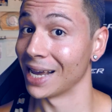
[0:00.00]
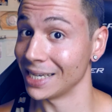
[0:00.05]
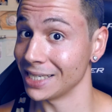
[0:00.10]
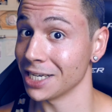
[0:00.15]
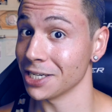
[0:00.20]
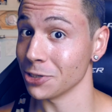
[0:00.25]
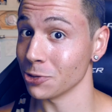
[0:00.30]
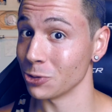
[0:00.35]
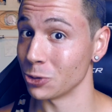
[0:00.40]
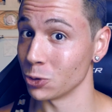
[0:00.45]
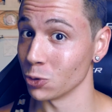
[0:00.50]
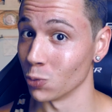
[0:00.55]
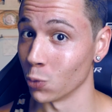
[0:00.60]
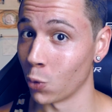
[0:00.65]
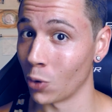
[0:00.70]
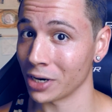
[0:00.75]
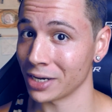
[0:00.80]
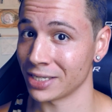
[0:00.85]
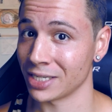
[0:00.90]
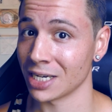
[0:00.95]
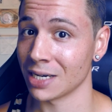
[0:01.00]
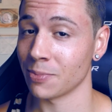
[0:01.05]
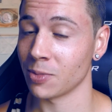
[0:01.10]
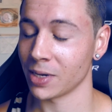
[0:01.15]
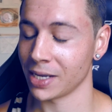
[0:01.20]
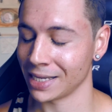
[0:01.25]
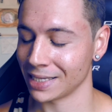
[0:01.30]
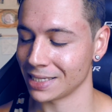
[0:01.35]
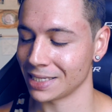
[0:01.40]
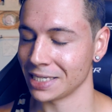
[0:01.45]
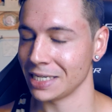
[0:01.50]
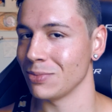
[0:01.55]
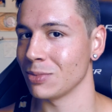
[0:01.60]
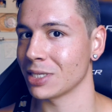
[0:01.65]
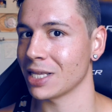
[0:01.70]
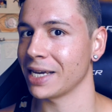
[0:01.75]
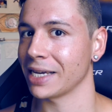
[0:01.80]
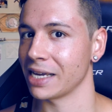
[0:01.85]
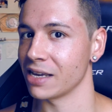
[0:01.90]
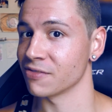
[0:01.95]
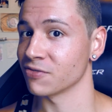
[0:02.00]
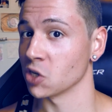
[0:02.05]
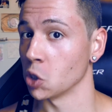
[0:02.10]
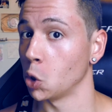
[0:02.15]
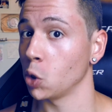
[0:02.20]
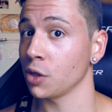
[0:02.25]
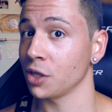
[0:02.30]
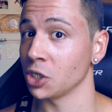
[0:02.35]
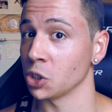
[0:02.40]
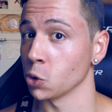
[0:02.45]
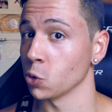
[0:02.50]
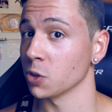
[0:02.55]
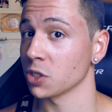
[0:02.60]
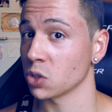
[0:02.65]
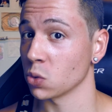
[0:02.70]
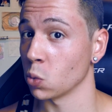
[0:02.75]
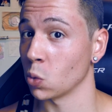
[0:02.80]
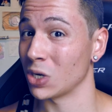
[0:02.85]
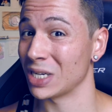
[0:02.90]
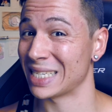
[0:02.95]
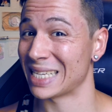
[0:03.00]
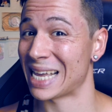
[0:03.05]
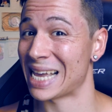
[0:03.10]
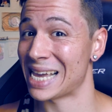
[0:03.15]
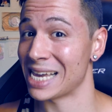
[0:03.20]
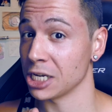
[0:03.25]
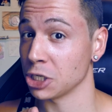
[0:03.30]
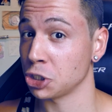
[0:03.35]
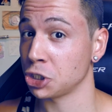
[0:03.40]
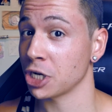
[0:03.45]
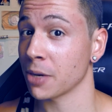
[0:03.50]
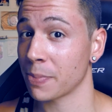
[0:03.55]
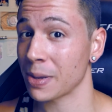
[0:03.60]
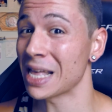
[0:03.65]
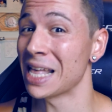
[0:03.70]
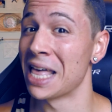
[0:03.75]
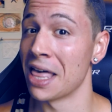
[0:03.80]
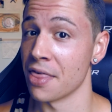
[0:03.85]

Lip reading: Hey YouTube, what is up? It seems like if Code of the Duelist was a ship,